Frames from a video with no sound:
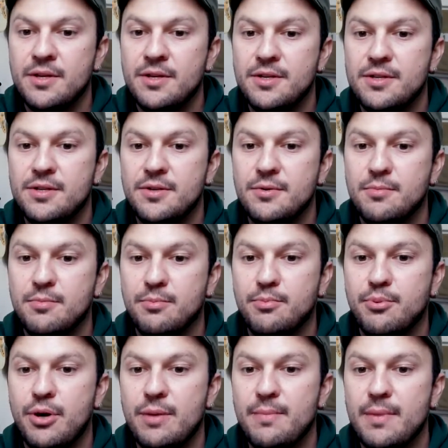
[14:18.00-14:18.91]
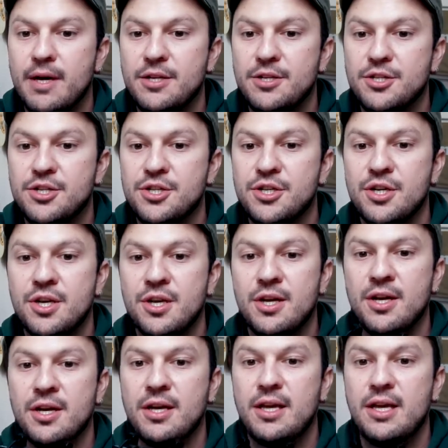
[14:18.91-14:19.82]
to pretty much
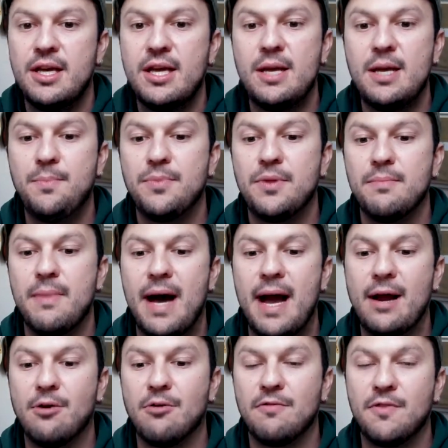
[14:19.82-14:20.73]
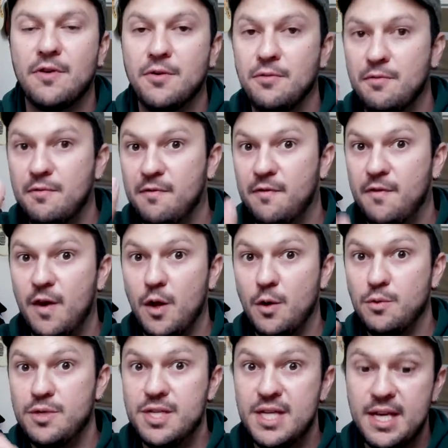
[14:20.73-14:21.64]
keep the microphone
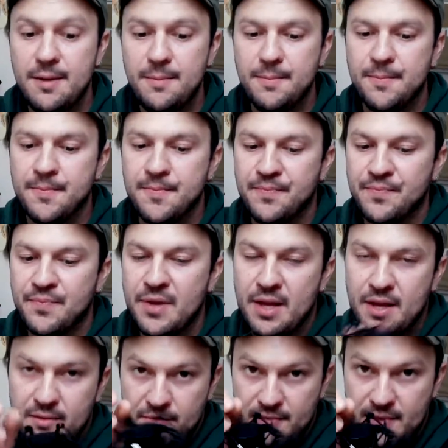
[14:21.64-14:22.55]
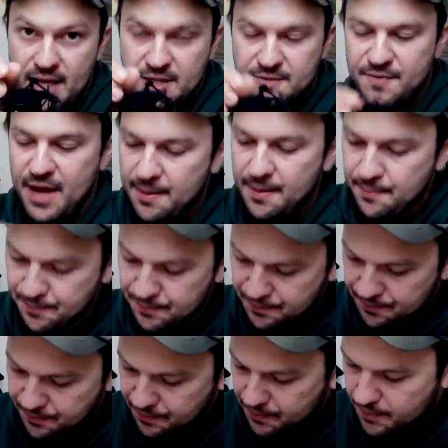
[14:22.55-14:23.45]
floating. That's fine.
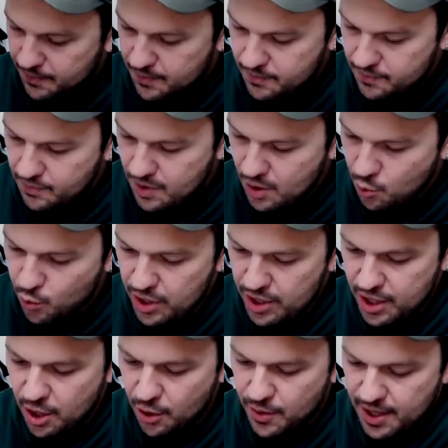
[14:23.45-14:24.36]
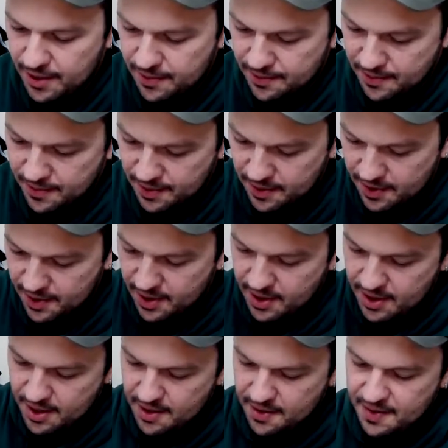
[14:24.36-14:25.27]
We know it.
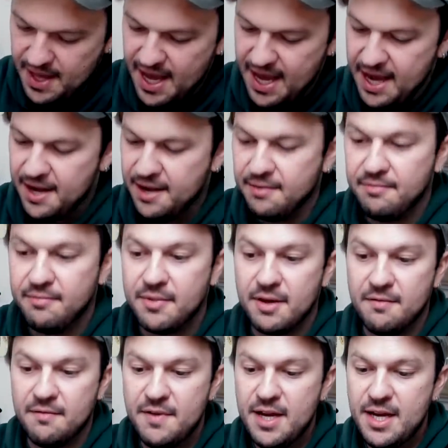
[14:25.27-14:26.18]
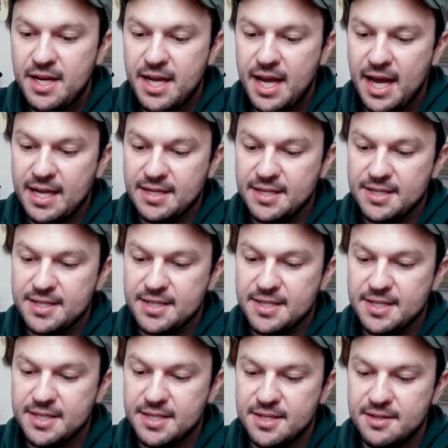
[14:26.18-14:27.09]
Then
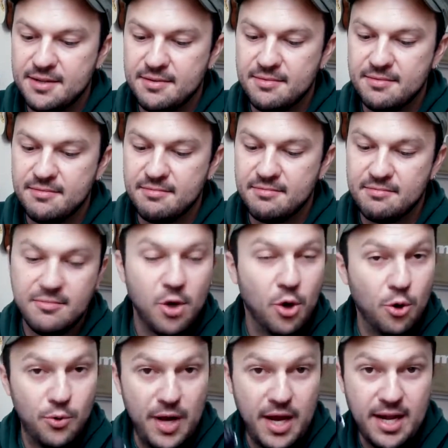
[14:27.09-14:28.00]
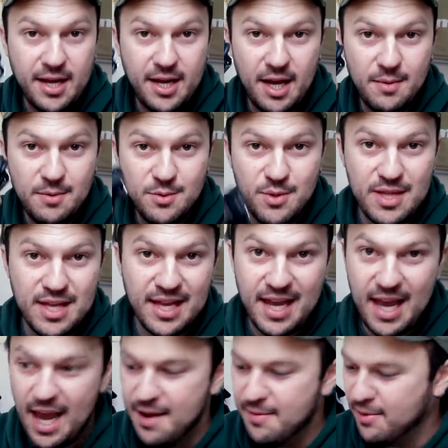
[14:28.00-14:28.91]
convenience already comes with a
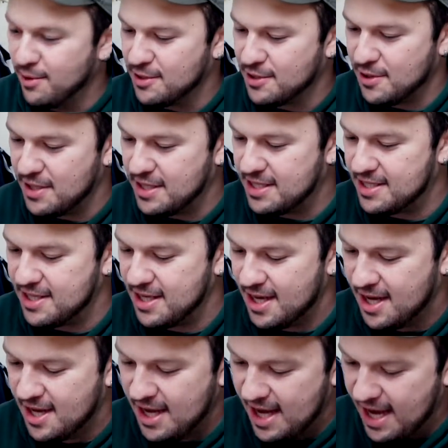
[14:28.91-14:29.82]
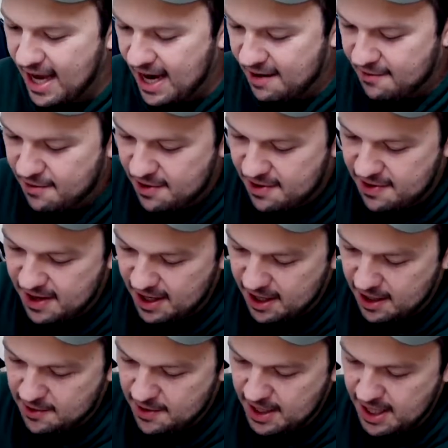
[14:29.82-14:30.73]
cable, so it's everything
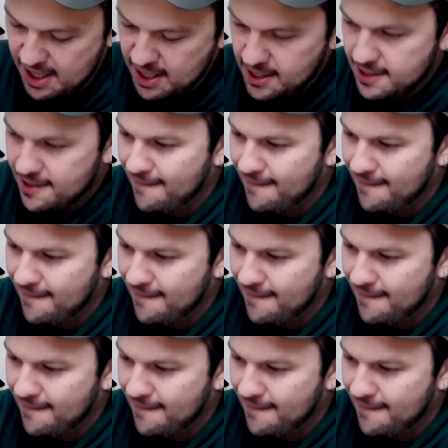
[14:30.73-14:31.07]
you need.